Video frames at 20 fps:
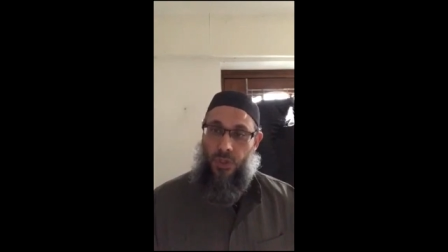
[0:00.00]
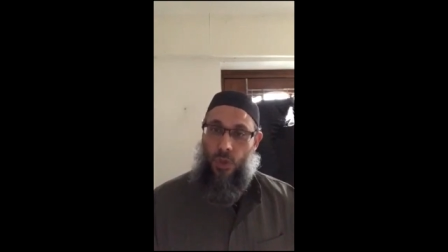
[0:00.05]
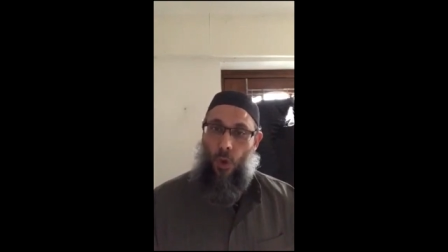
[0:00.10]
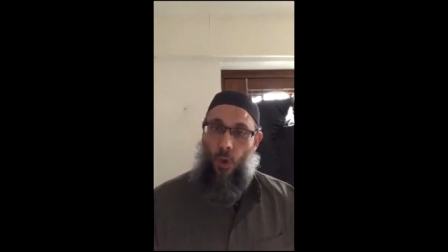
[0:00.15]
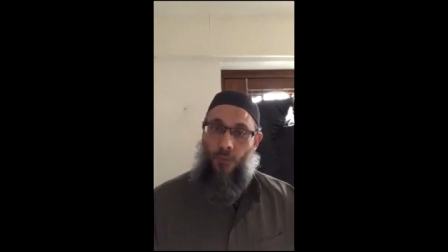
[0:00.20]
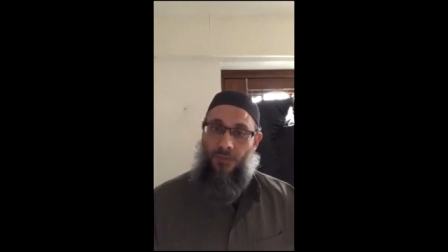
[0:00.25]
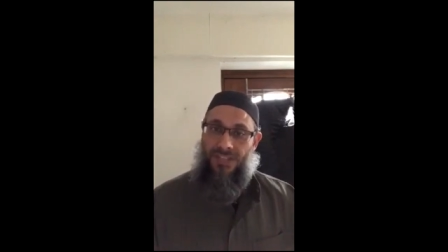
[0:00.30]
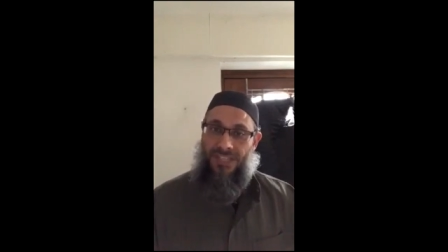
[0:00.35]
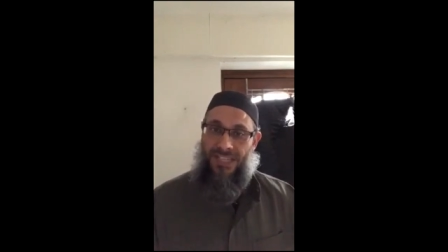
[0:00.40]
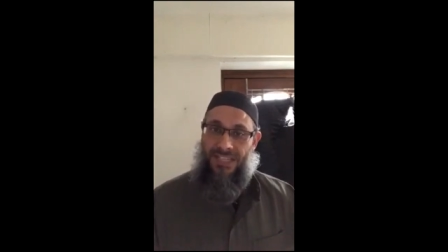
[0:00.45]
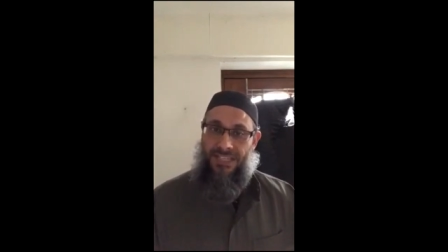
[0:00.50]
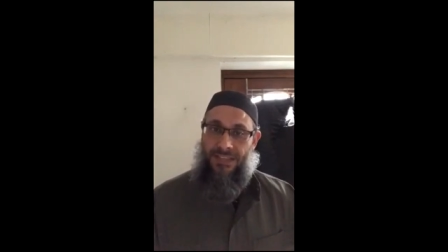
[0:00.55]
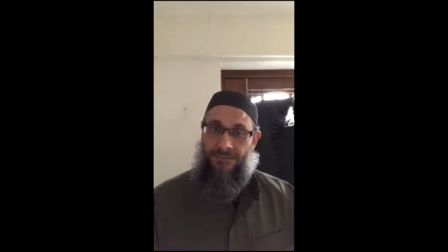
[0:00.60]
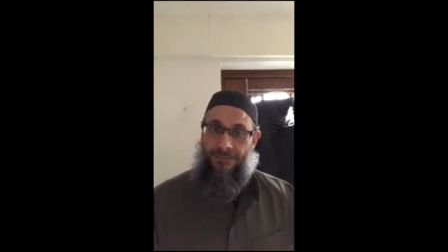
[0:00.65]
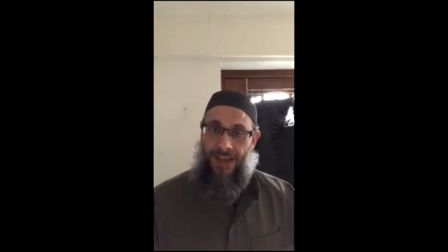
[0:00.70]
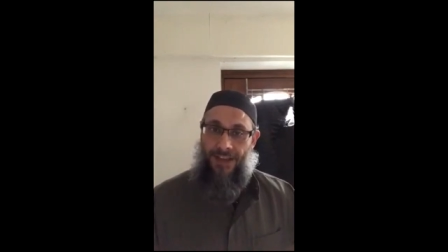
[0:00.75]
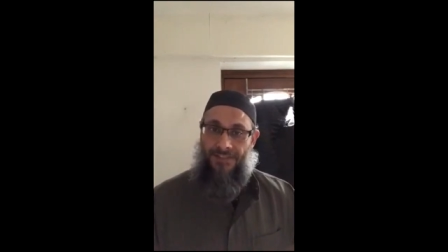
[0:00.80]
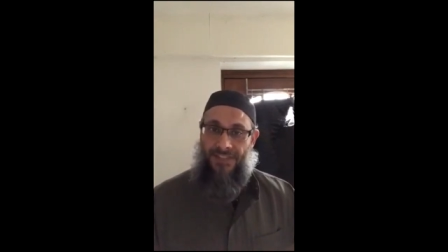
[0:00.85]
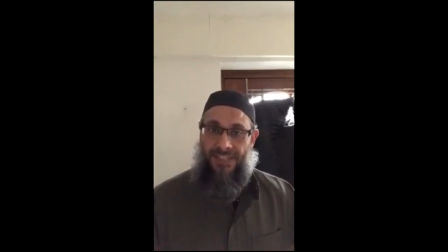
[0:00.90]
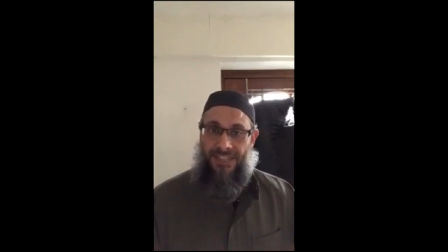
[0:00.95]
So over
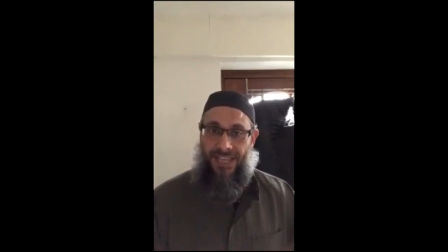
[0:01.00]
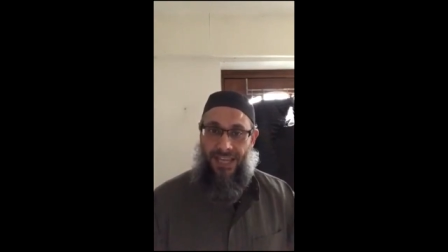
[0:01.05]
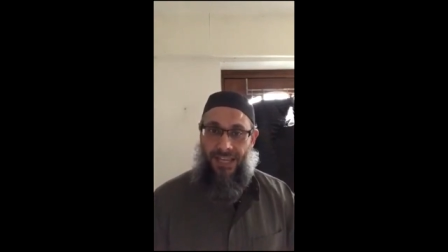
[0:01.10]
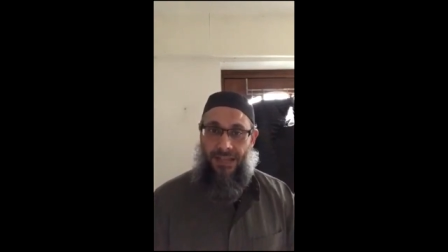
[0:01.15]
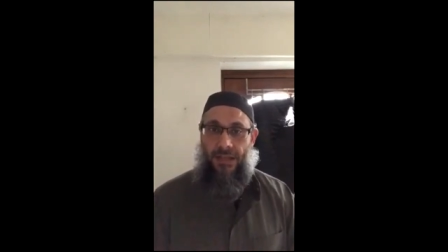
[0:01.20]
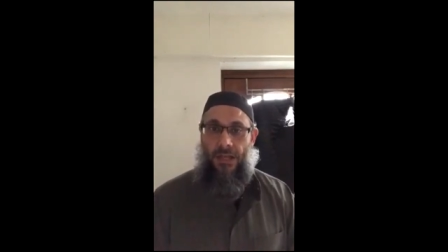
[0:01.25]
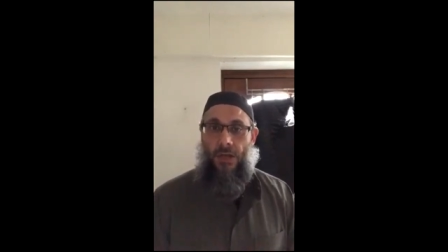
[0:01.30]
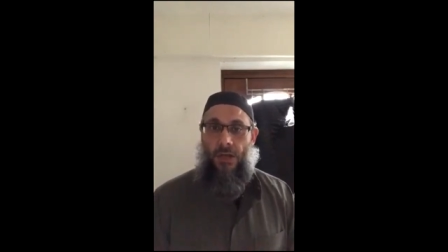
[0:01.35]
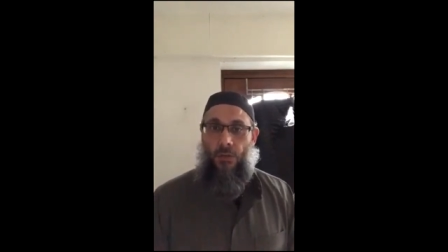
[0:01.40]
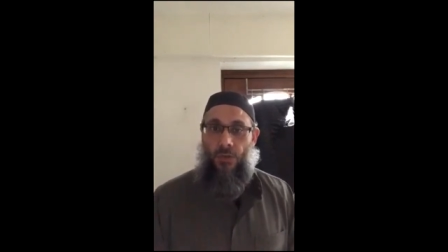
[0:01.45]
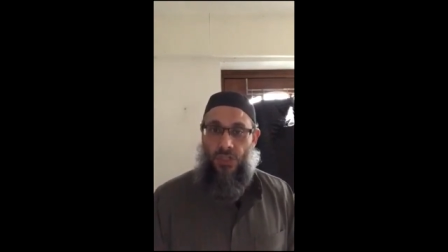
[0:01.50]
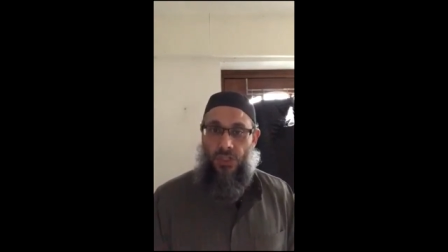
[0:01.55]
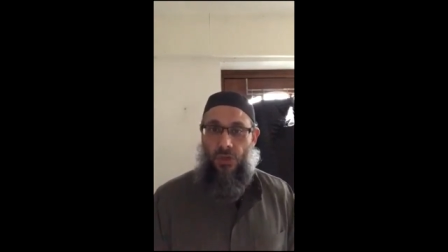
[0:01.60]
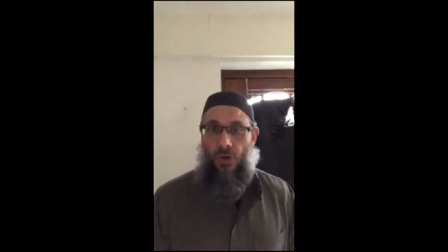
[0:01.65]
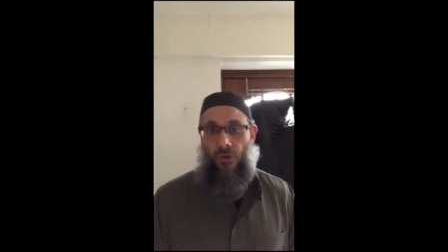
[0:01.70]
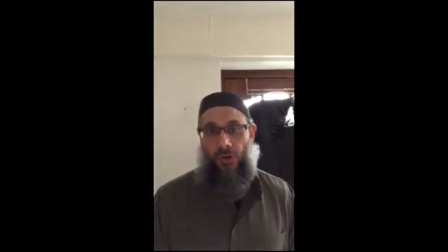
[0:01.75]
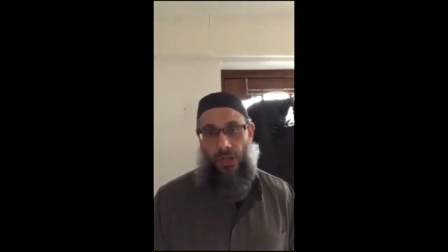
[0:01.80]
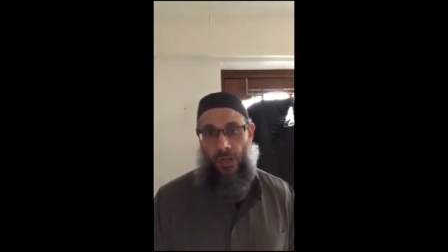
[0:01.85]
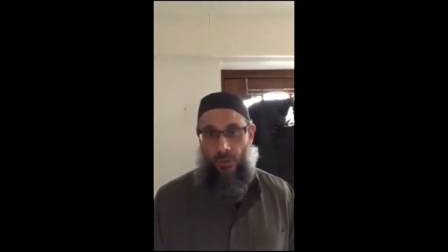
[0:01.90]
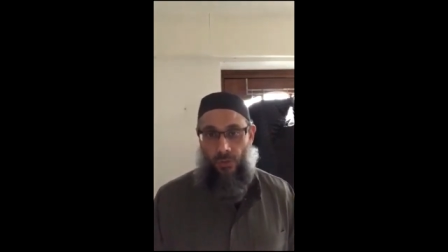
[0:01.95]
65s are saying, we're
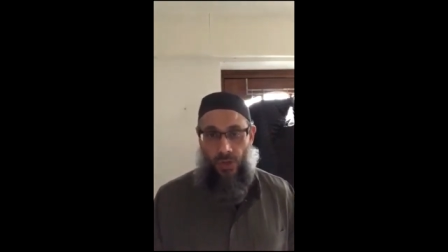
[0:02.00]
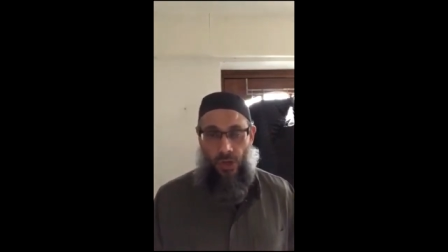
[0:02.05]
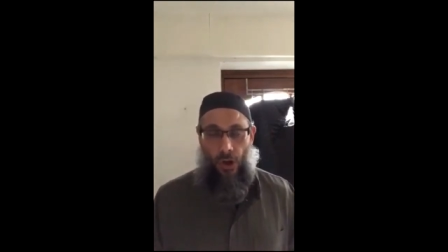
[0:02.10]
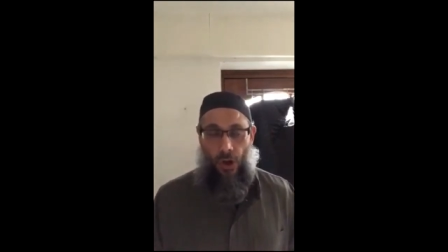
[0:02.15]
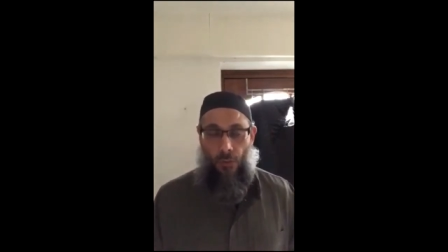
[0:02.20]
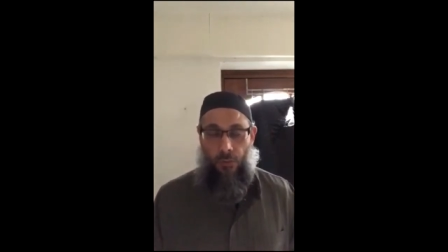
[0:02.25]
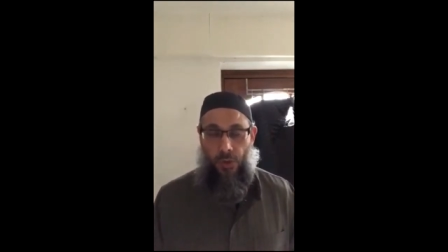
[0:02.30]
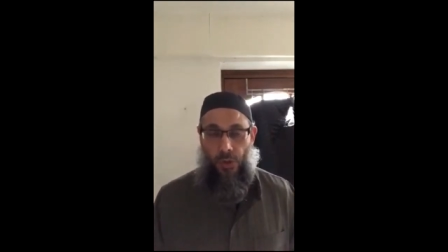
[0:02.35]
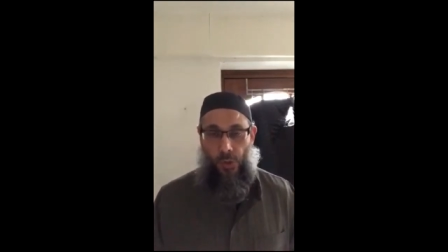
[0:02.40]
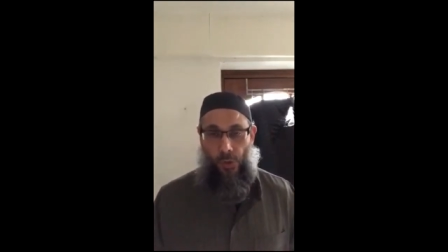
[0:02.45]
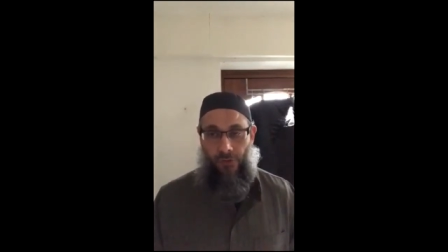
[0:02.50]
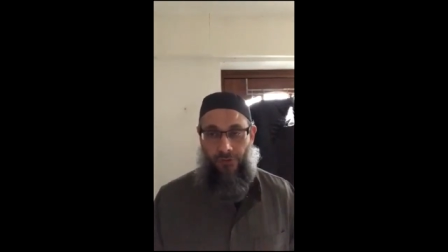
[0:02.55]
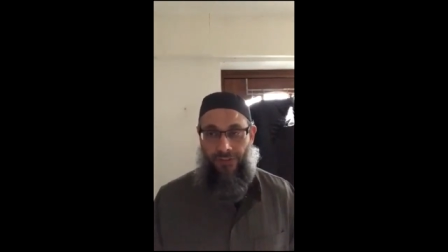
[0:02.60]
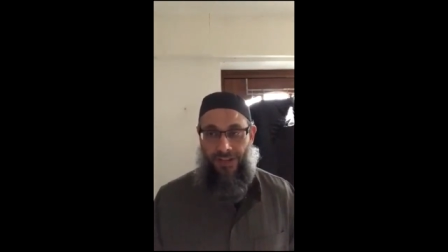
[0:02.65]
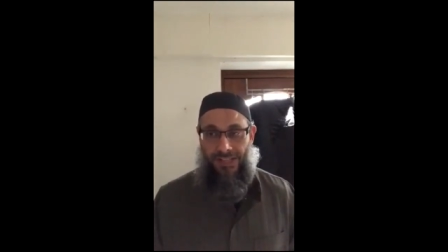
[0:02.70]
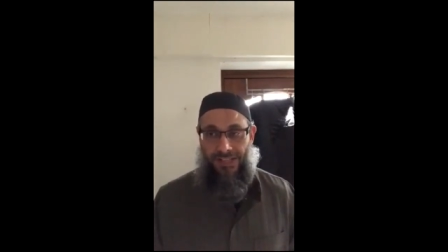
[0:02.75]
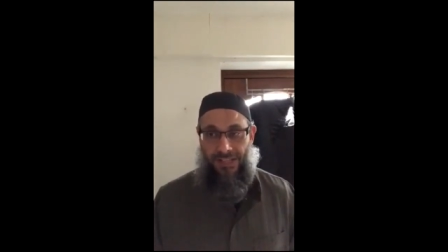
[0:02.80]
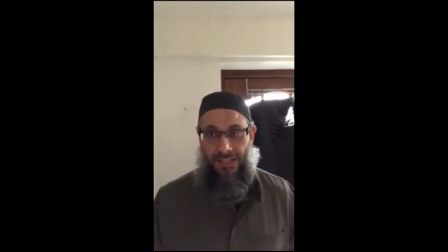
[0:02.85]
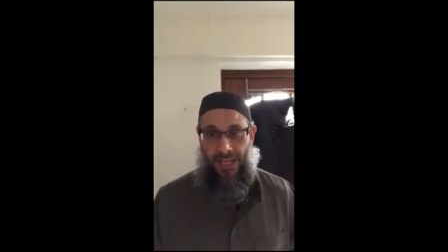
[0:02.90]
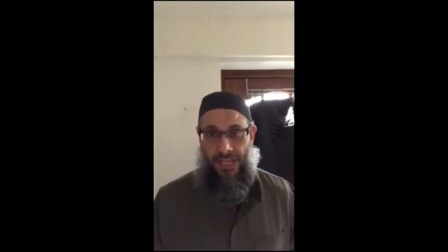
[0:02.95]
sorry, we can't put you on
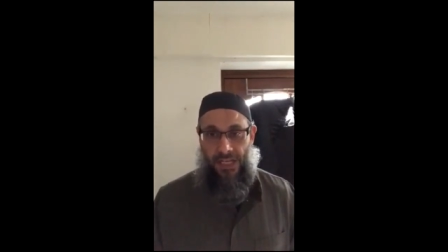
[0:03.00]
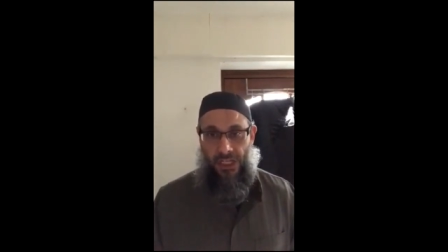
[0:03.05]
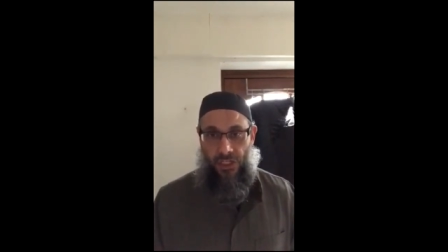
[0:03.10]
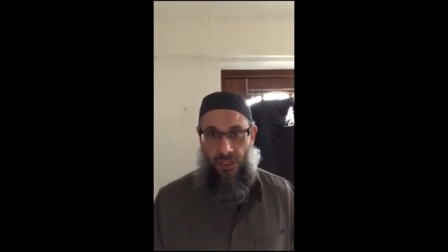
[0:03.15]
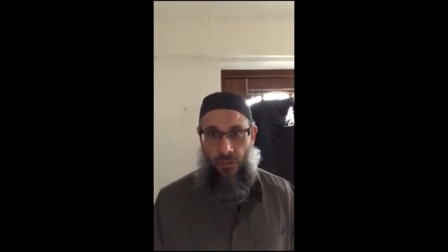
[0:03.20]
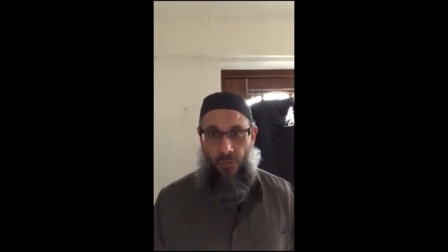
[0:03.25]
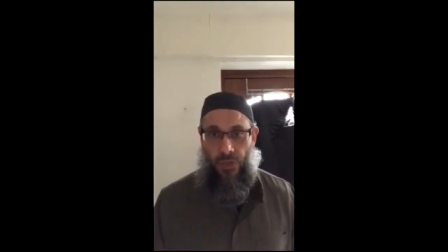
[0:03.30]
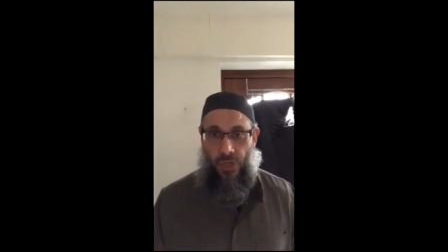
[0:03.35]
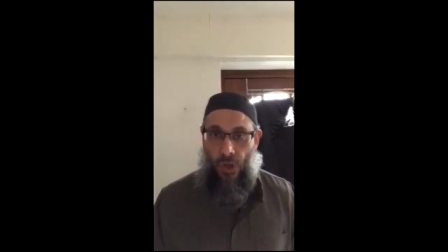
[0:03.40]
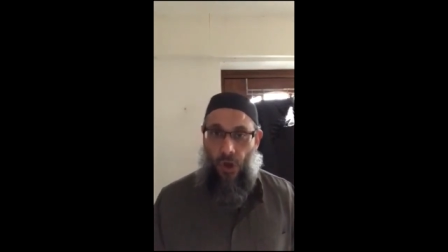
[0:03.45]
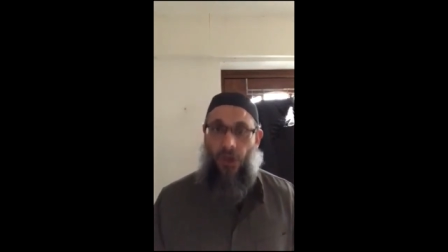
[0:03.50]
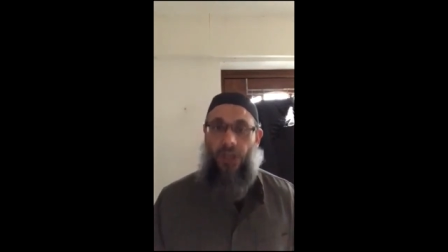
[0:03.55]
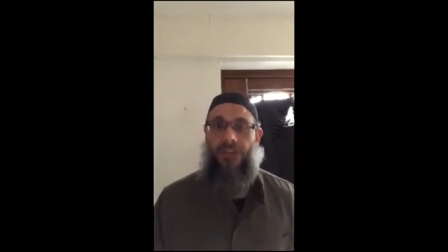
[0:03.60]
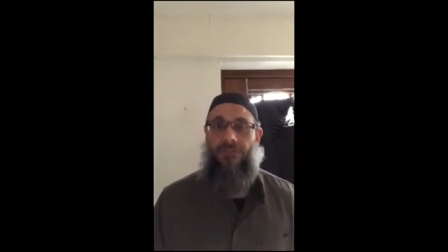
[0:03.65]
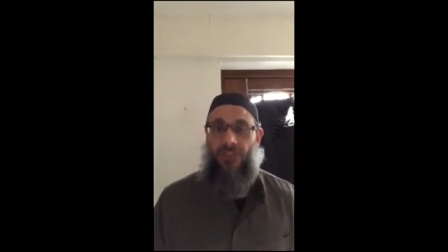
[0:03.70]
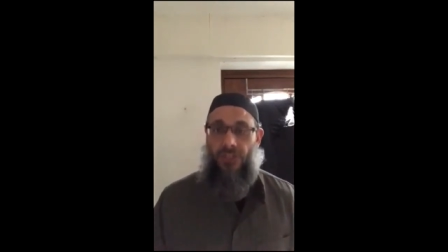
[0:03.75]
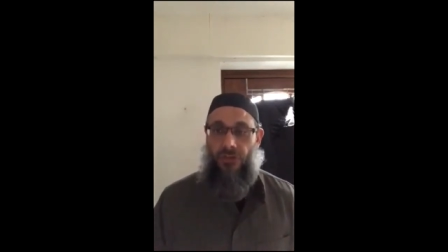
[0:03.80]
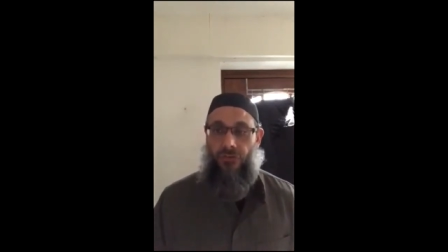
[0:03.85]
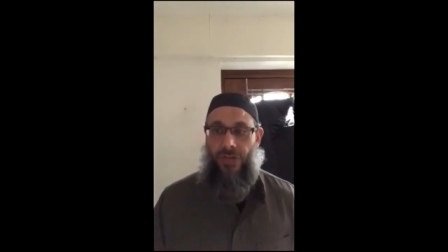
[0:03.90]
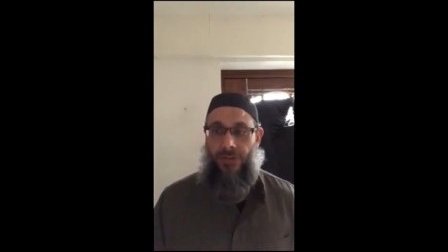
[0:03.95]
ventilation. We can't
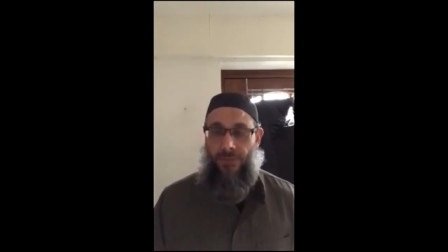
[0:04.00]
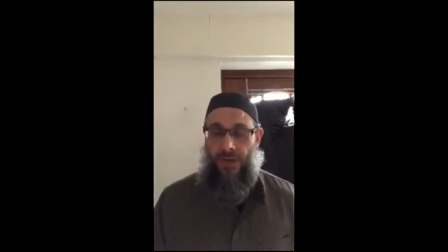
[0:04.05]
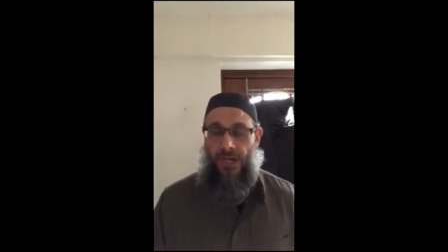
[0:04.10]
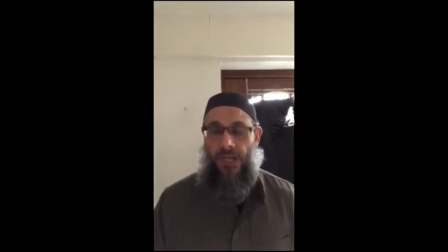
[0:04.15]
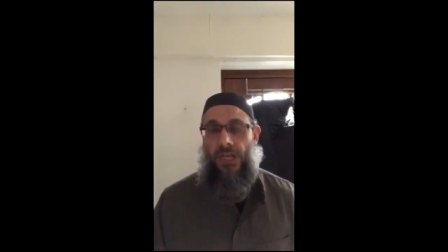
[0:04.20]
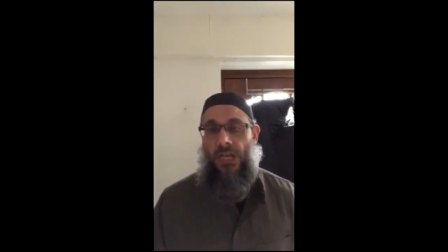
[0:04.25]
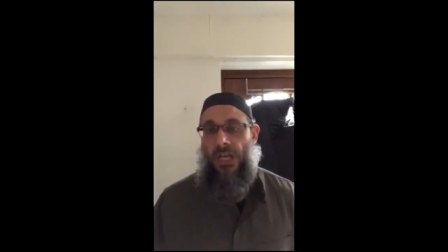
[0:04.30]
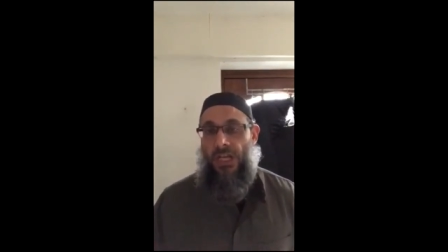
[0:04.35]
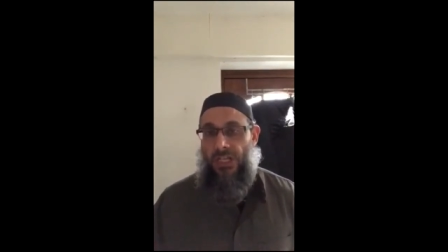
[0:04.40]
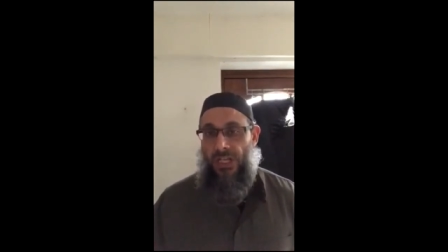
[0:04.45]
give you treatment.